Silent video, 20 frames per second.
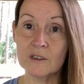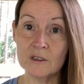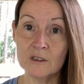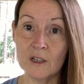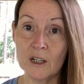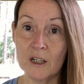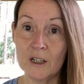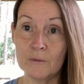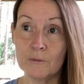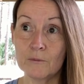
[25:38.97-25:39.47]
The
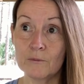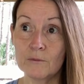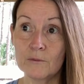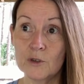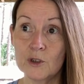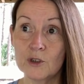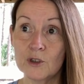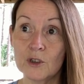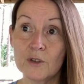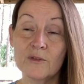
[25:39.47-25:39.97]
time
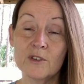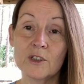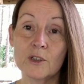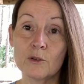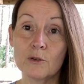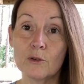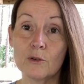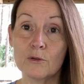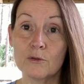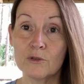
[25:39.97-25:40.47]
shifts
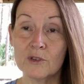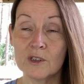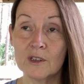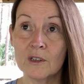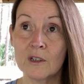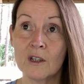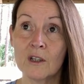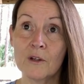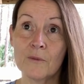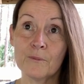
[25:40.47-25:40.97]
and
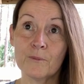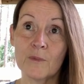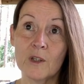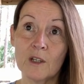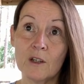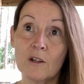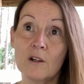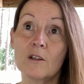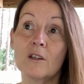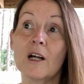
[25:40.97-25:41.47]
goes,
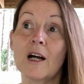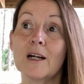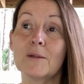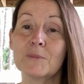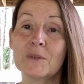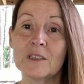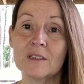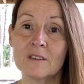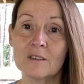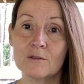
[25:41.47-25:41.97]
it
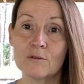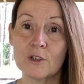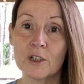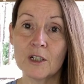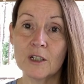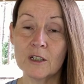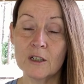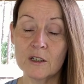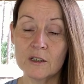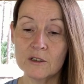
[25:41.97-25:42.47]
collapses,
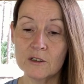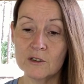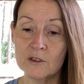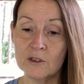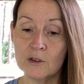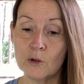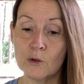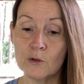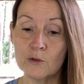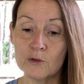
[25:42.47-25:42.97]
right? It
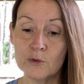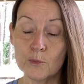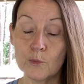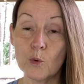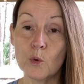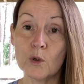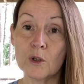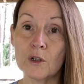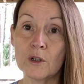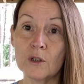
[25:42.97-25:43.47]
just goes
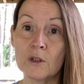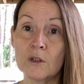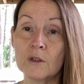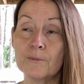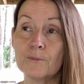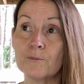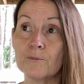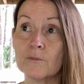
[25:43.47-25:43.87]
more